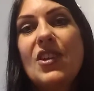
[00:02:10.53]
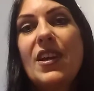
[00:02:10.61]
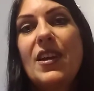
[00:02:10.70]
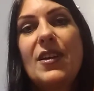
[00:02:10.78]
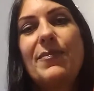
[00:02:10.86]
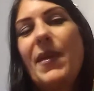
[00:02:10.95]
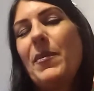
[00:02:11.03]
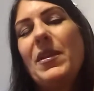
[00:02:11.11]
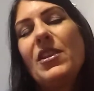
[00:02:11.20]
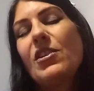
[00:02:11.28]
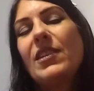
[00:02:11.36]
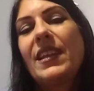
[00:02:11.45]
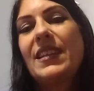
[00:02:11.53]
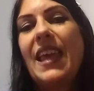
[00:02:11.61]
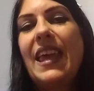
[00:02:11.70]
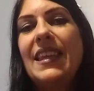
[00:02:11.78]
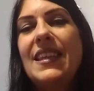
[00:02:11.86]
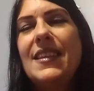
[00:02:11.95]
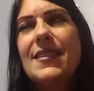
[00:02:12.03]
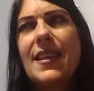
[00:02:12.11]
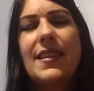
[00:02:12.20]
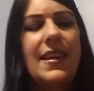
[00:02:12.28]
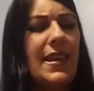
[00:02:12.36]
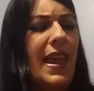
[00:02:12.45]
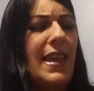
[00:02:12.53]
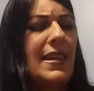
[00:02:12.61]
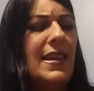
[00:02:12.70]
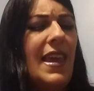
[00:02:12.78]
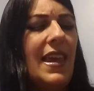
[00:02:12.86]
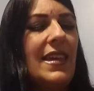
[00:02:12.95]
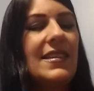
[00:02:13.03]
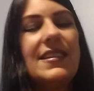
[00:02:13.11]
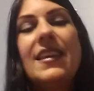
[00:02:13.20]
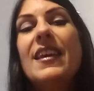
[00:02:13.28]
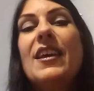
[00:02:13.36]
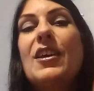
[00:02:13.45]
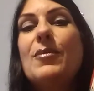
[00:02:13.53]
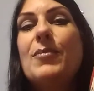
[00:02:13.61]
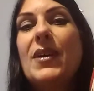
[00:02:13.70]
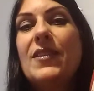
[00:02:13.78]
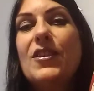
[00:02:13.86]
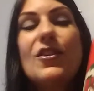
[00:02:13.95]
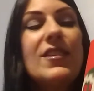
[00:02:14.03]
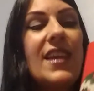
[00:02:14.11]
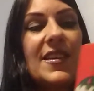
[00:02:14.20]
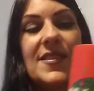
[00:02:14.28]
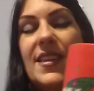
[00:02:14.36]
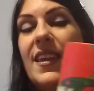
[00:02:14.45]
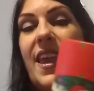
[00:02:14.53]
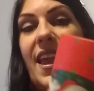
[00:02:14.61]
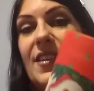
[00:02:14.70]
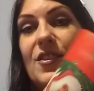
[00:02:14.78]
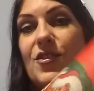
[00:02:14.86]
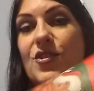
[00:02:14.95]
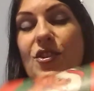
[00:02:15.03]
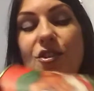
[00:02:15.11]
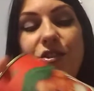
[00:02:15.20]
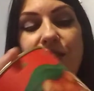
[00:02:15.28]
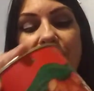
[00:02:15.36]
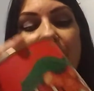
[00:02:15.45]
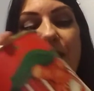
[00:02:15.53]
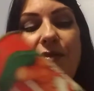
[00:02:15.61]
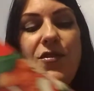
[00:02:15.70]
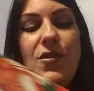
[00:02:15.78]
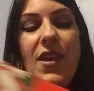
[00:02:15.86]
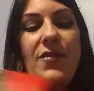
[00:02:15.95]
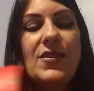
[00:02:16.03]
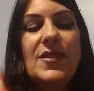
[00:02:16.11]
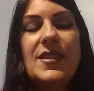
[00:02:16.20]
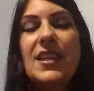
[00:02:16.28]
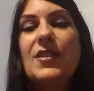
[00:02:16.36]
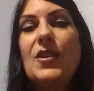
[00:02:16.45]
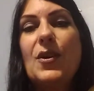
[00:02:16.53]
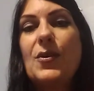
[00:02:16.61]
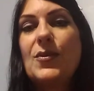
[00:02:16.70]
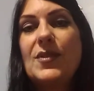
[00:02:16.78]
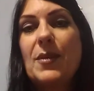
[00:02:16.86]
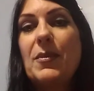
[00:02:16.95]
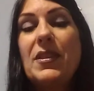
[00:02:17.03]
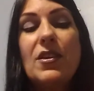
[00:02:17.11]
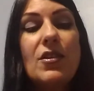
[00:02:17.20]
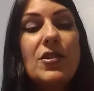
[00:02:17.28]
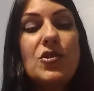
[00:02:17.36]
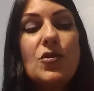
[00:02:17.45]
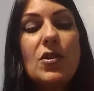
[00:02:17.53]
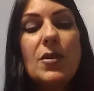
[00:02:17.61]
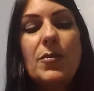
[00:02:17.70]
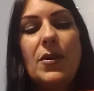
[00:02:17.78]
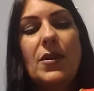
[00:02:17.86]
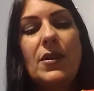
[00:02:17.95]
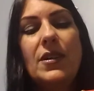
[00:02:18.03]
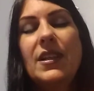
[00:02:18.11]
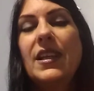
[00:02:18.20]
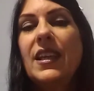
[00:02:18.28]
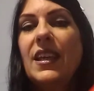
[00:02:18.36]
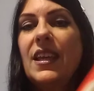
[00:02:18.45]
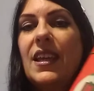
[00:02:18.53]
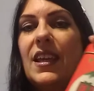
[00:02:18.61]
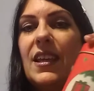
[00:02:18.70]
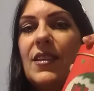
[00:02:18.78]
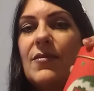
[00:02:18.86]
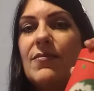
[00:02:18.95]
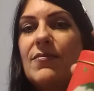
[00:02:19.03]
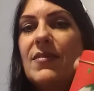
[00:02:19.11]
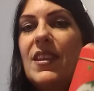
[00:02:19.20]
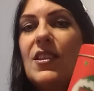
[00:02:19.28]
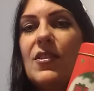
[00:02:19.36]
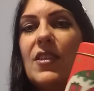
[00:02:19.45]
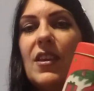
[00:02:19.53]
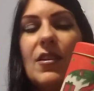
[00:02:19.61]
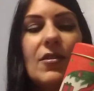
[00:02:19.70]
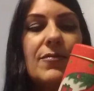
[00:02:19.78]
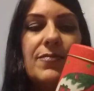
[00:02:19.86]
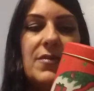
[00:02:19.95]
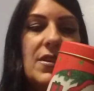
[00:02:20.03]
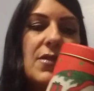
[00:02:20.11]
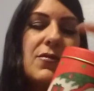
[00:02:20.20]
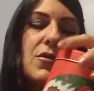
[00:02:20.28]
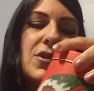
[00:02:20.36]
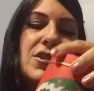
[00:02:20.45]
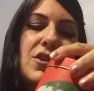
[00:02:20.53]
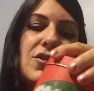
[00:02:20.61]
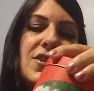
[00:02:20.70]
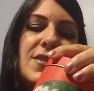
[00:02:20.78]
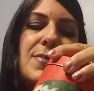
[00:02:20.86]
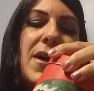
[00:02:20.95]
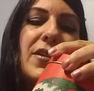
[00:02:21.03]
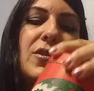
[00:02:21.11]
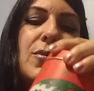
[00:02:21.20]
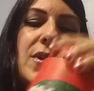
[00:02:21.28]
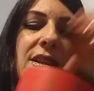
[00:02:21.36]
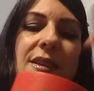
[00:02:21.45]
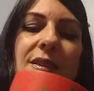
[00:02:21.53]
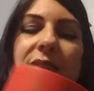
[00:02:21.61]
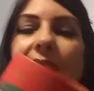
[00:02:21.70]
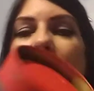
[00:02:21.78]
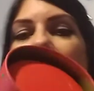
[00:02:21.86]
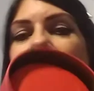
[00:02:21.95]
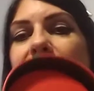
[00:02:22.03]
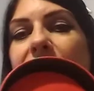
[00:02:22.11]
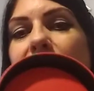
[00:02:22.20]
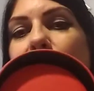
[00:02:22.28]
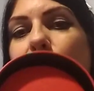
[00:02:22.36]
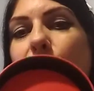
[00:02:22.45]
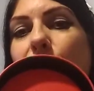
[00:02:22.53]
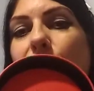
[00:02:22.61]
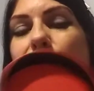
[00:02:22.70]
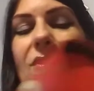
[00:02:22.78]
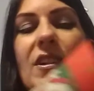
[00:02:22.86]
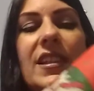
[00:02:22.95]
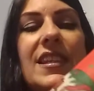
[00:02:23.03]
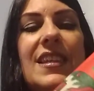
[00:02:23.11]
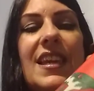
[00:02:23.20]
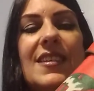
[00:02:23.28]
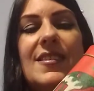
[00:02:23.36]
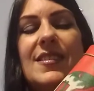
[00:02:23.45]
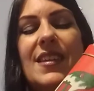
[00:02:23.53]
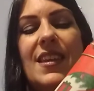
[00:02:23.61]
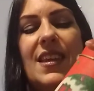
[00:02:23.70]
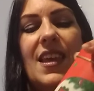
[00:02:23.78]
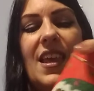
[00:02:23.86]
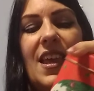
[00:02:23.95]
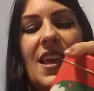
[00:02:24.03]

I mean, they're like the 80s, I think 88, but they're nesting canisters. And if you haven't seen those, I mean, they're adorable. And and of course, there's a smaller one inside. See, they're perfectly nesting.